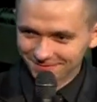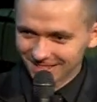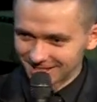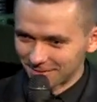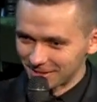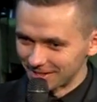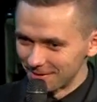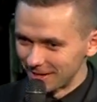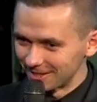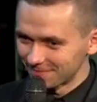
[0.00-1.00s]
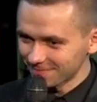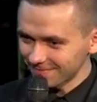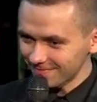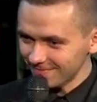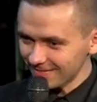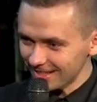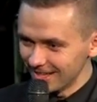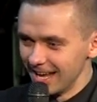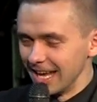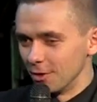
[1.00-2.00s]
Can somebody say amen?
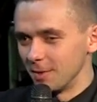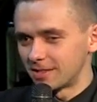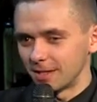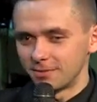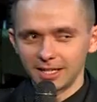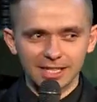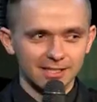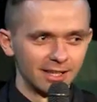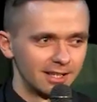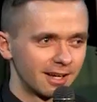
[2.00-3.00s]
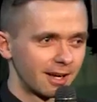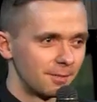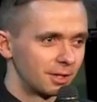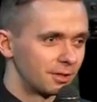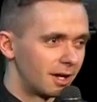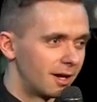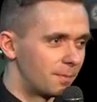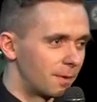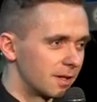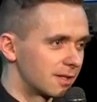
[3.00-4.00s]
It would be the same thing as Lilia coming to the
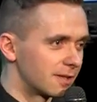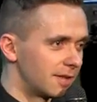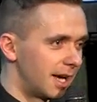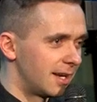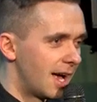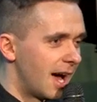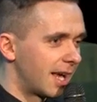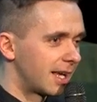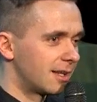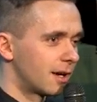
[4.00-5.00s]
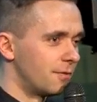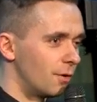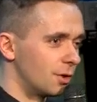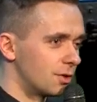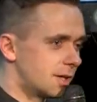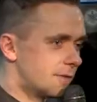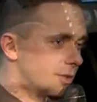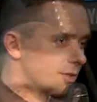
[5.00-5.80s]
airport and says, Vlad, I cannot afford to give you this